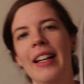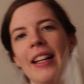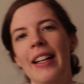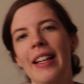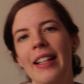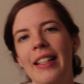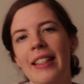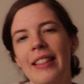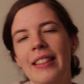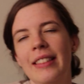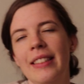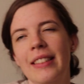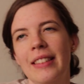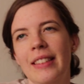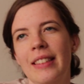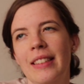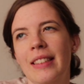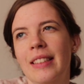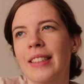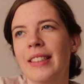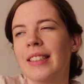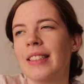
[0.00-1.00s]

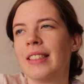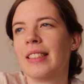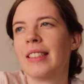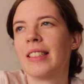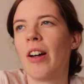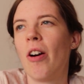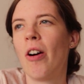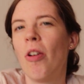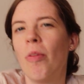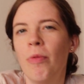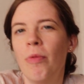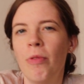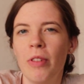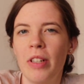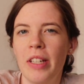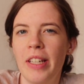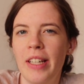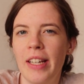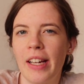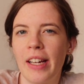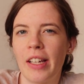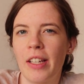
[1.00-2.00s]
And
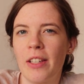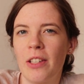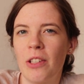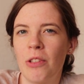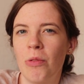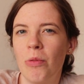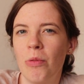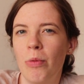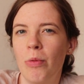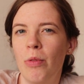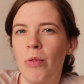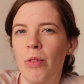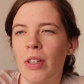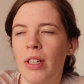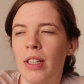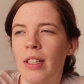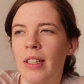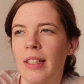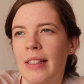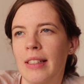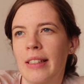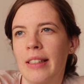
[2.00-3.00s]
hopefully I can do
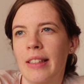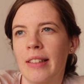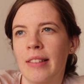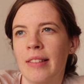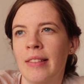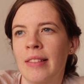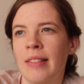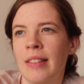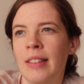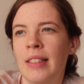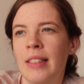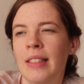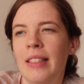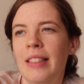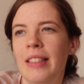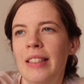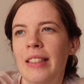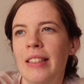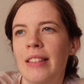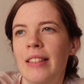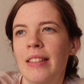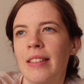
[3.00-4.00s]
a
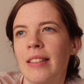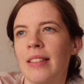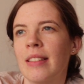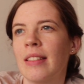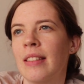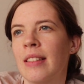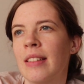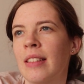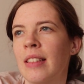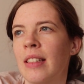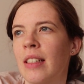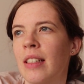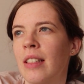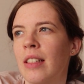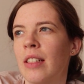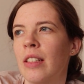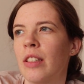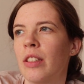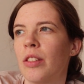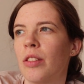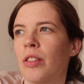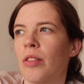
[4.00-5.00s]
scene,
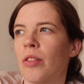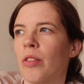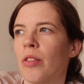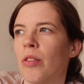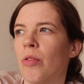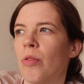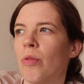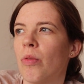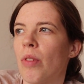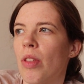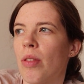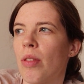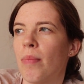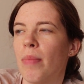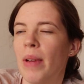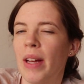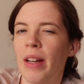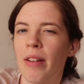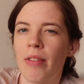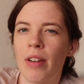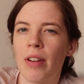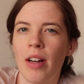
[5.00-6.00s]
so with
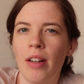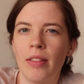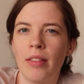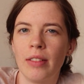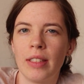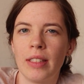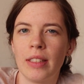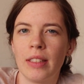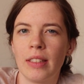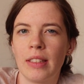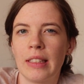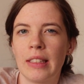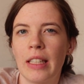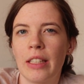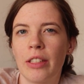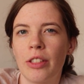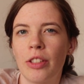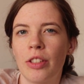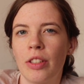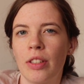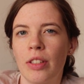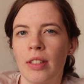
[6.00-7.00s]
background and
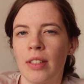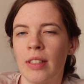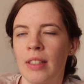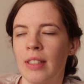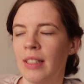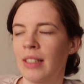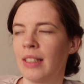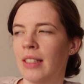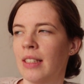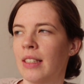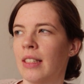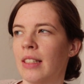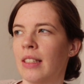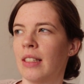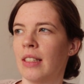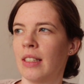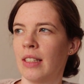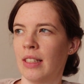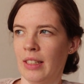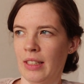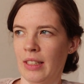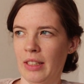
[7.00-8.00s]
such,
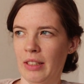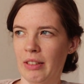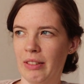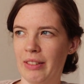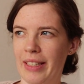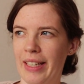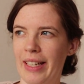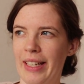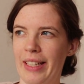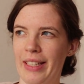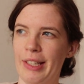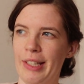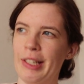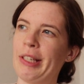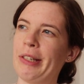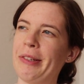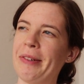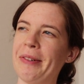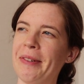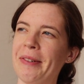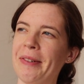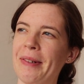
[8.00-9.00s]
today
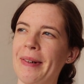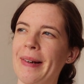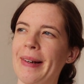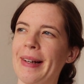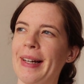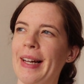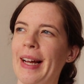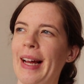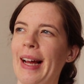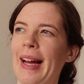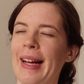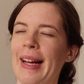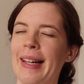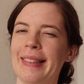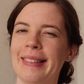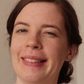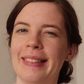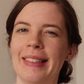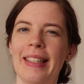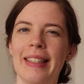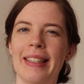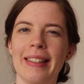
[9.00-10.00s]
too.
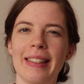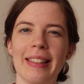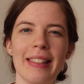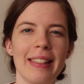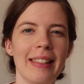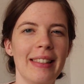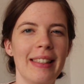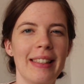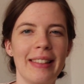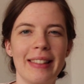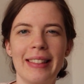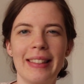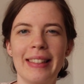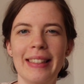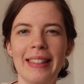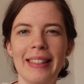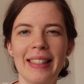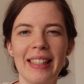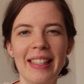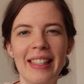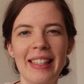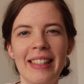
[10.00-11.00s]
Yeah, let's
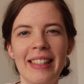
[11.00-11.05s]
see.